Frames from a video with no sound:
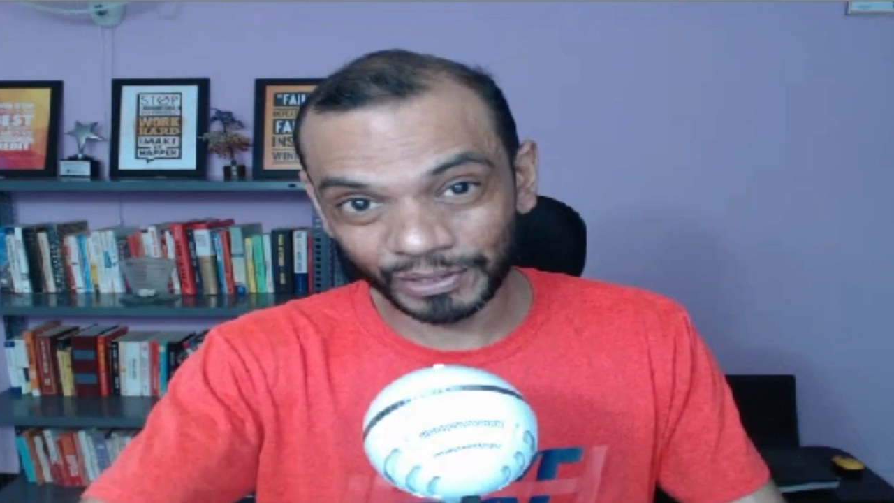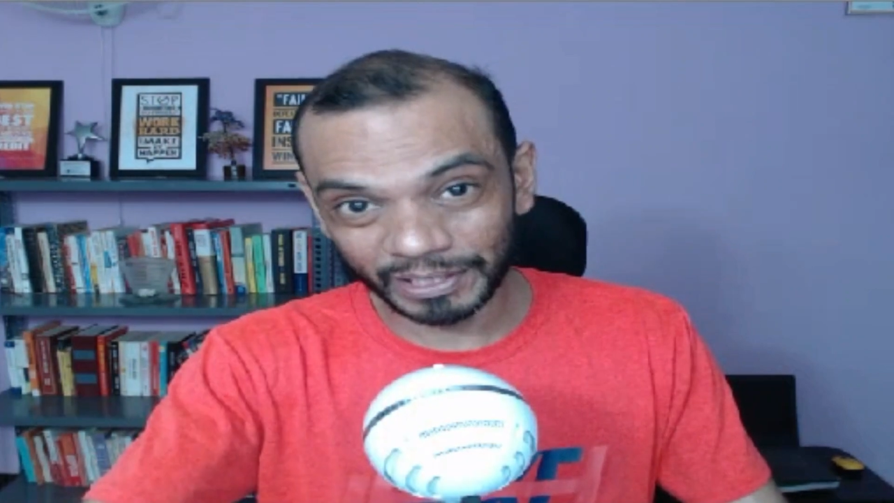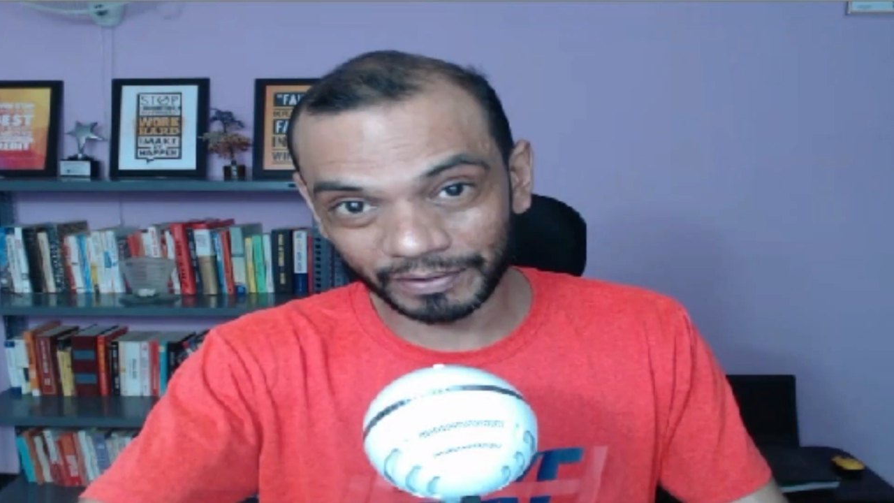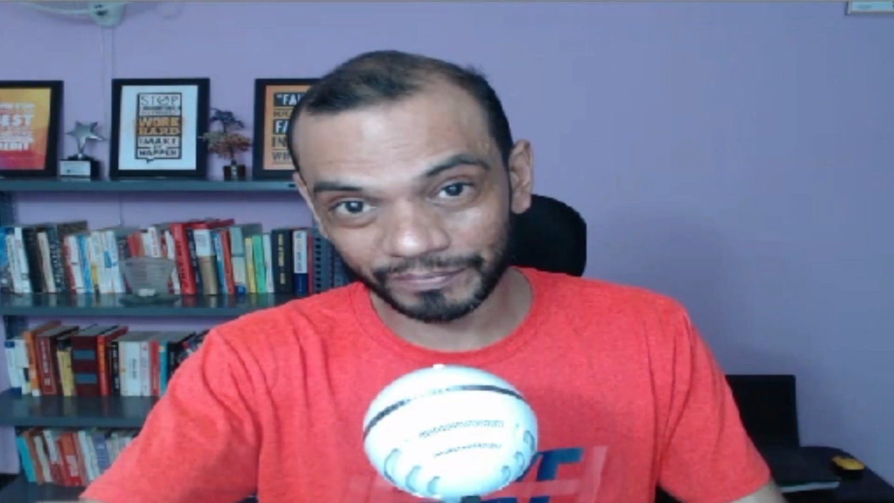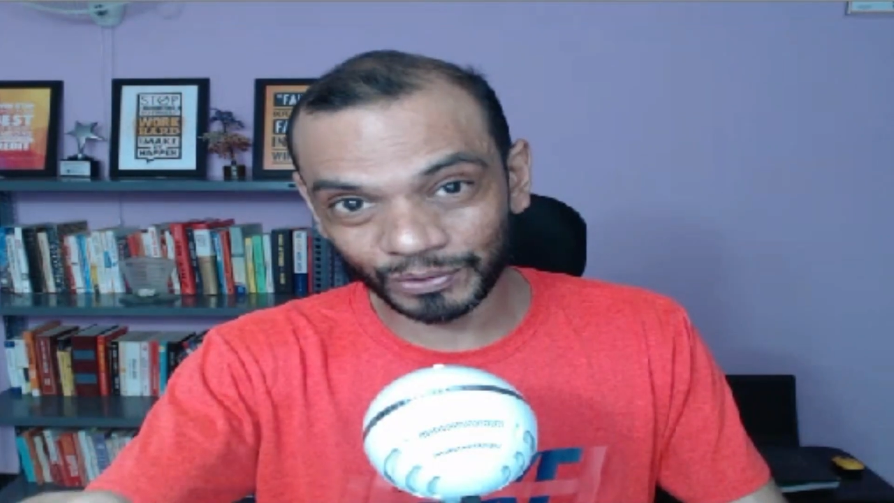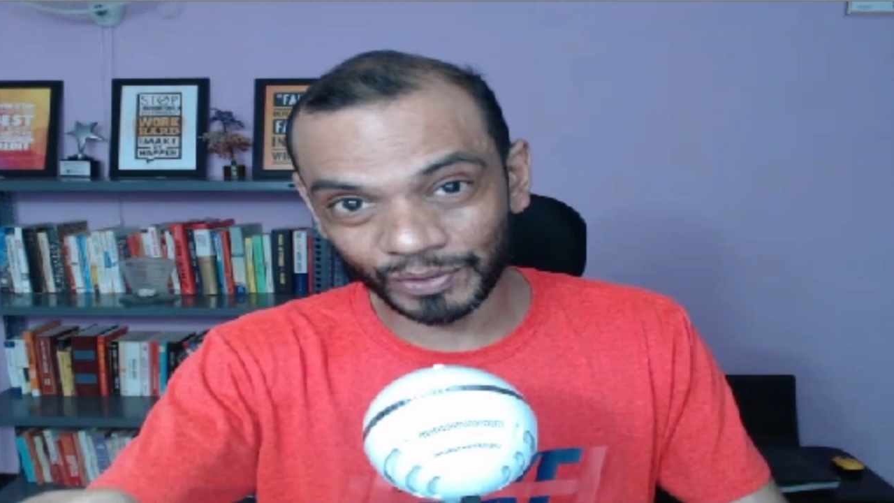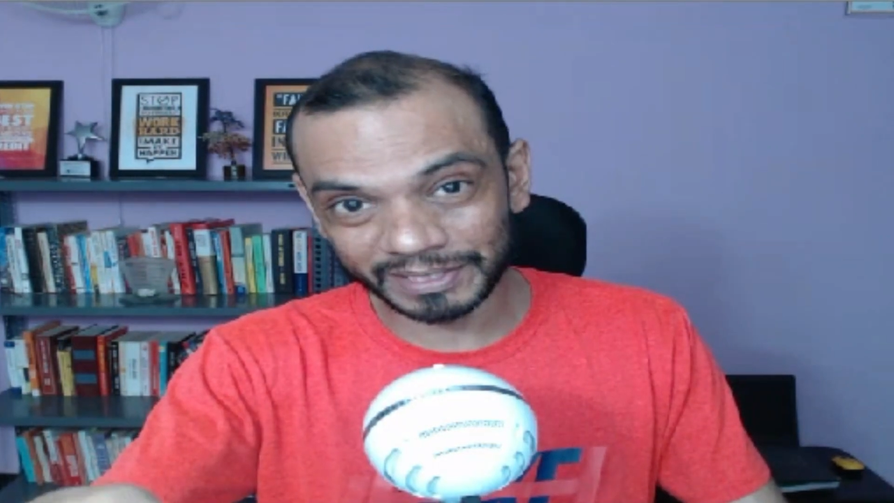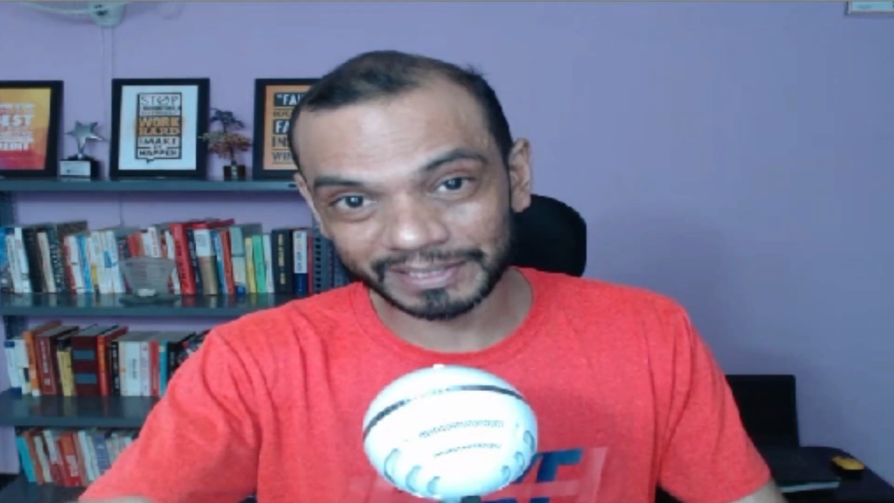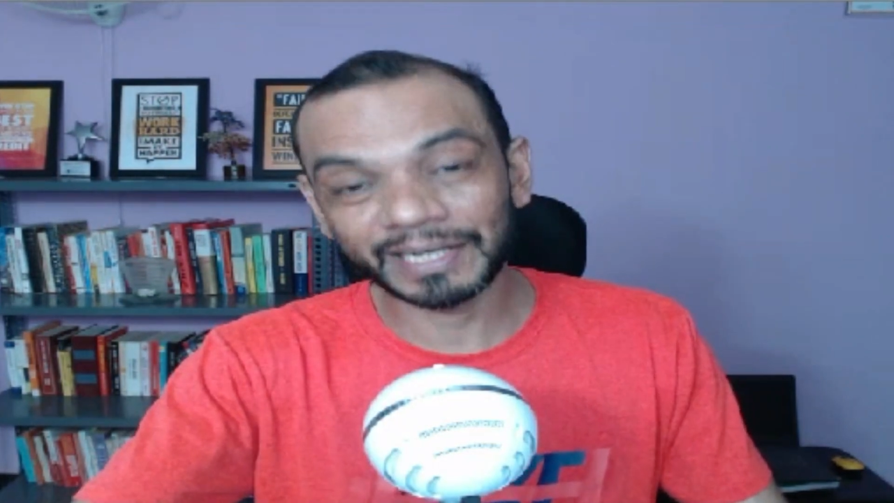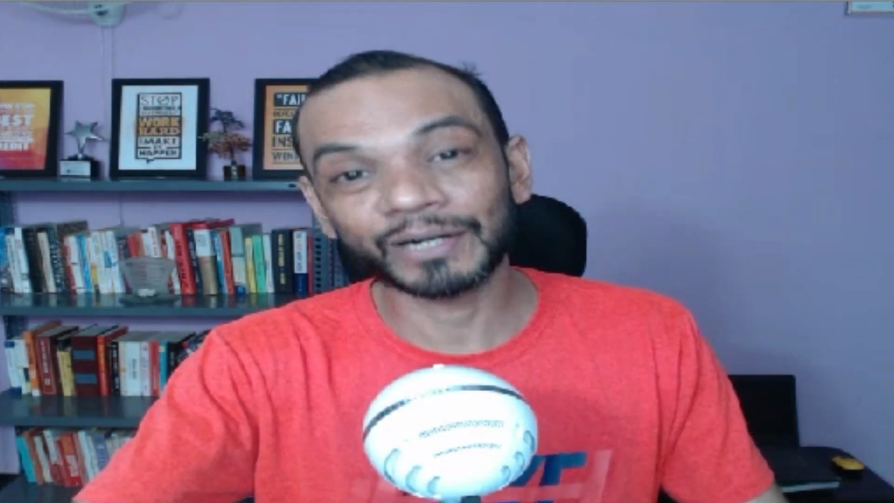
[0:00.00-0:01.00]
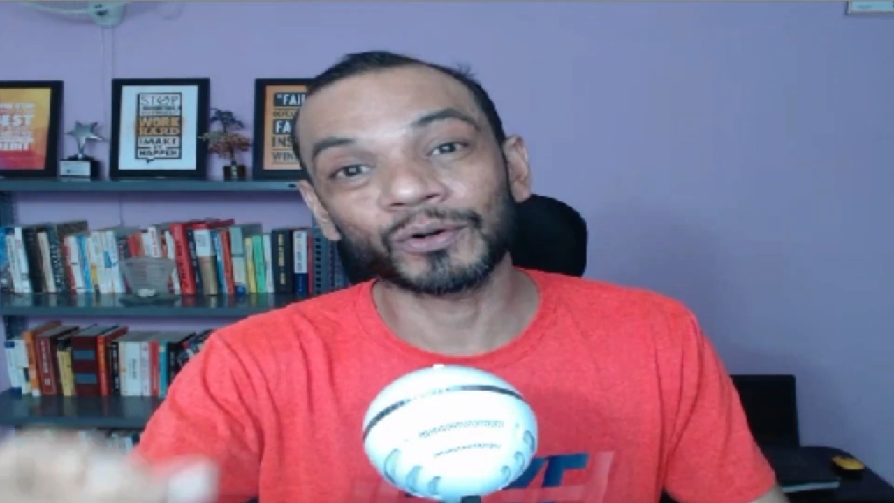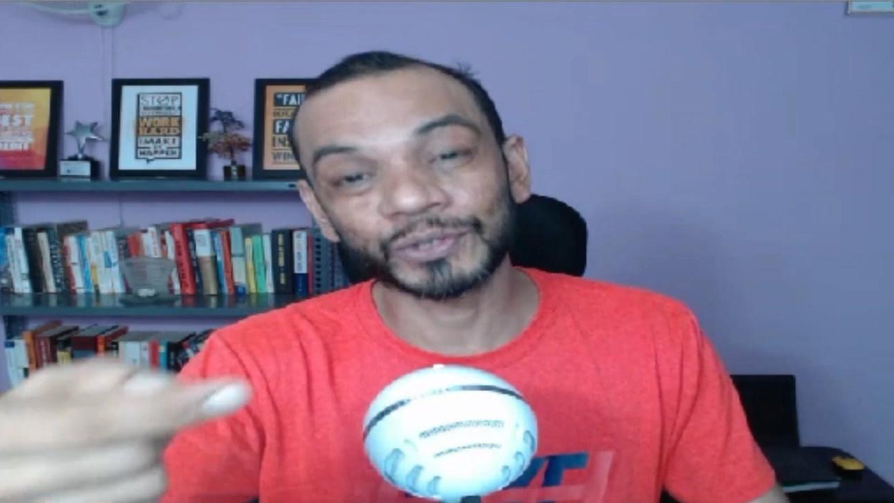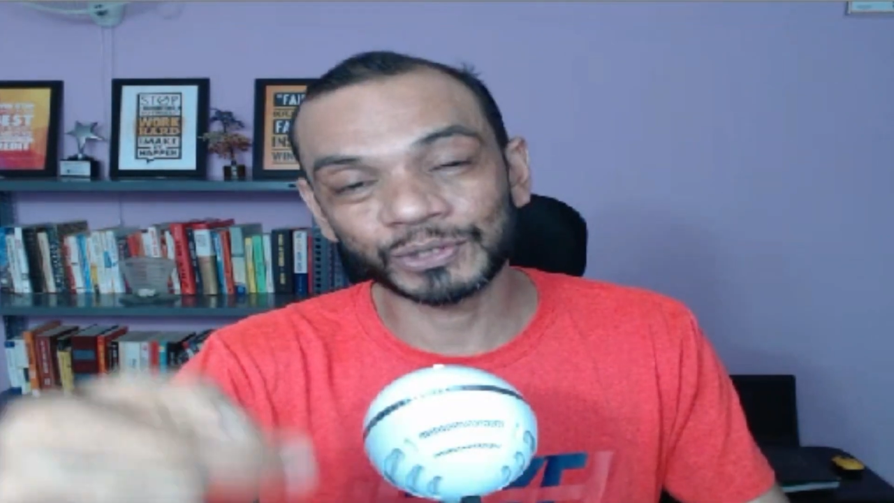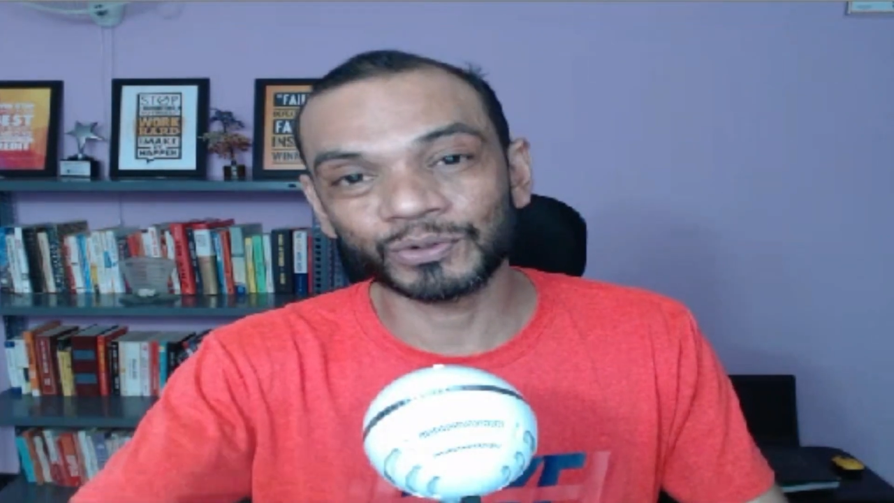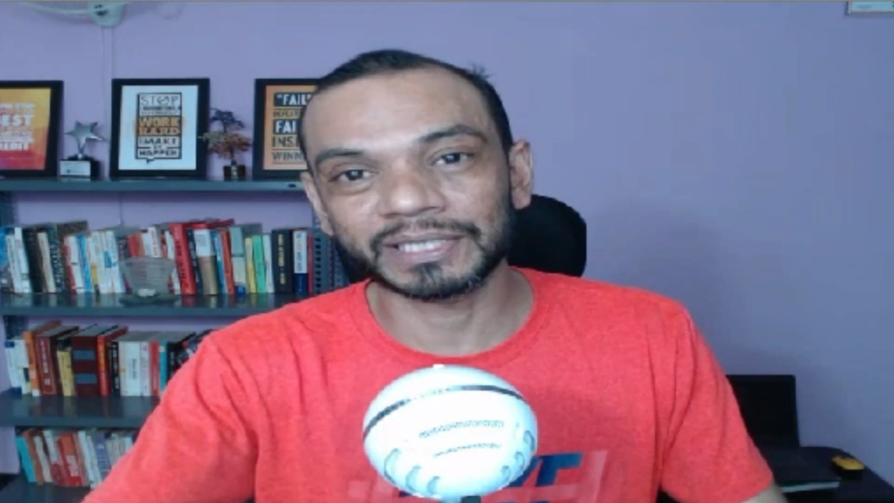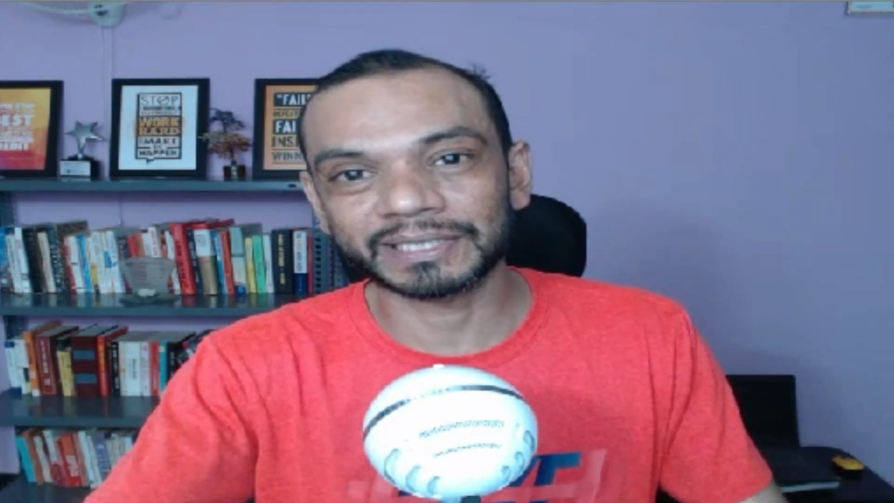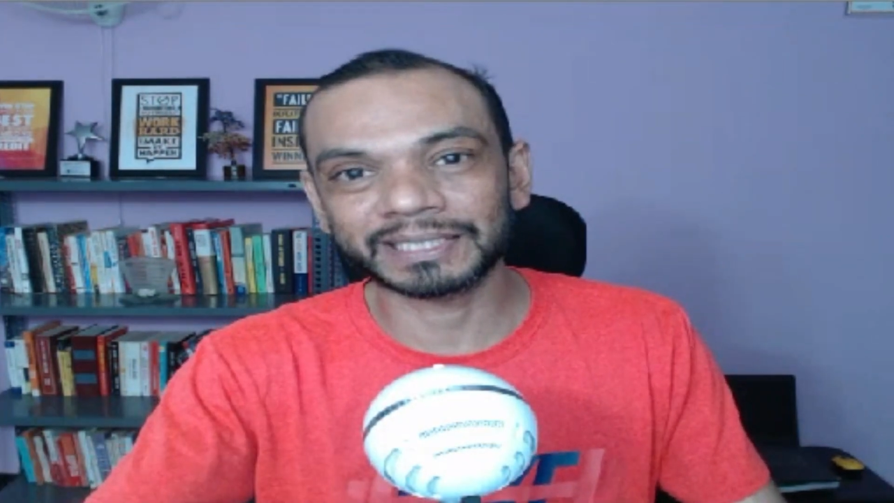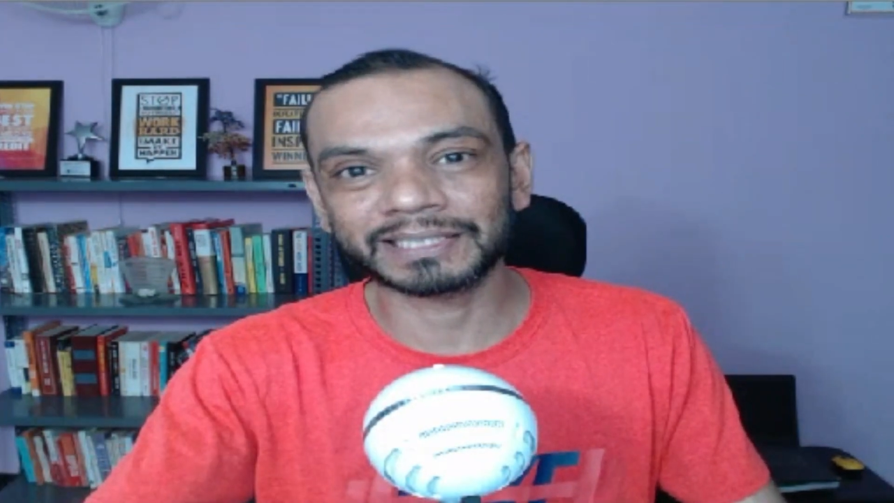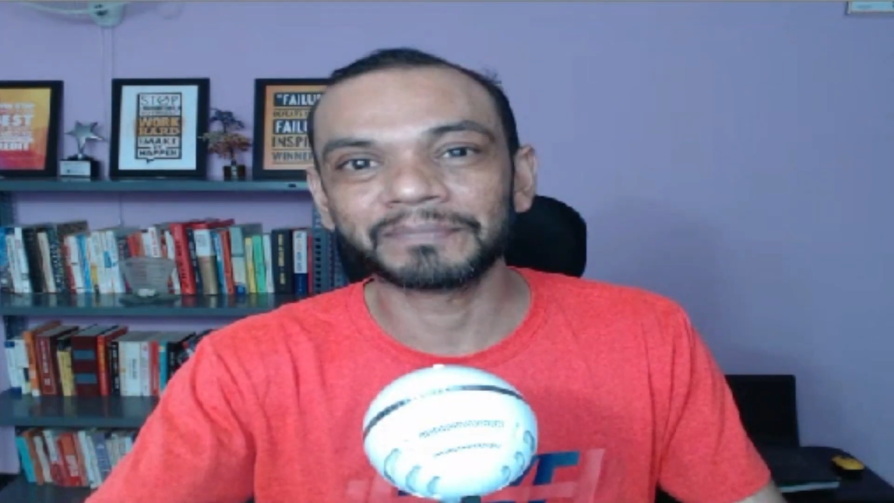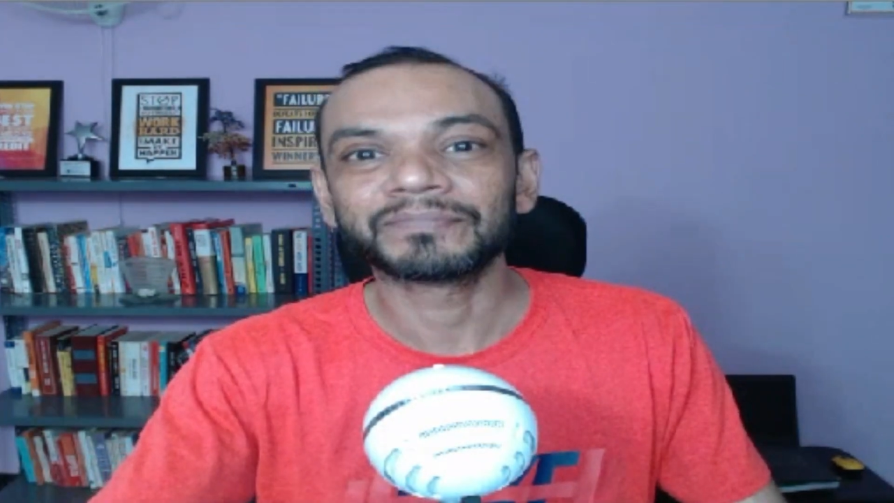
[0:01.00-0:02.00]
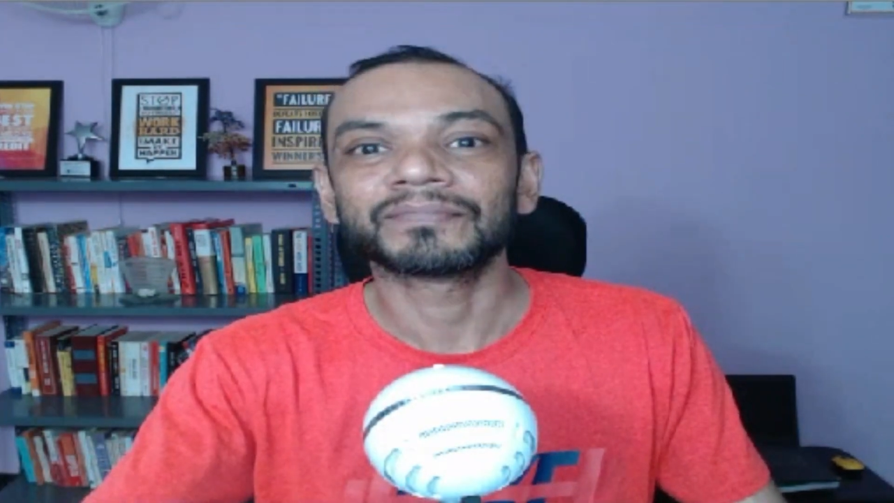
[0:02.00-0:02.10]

25th question and also 26,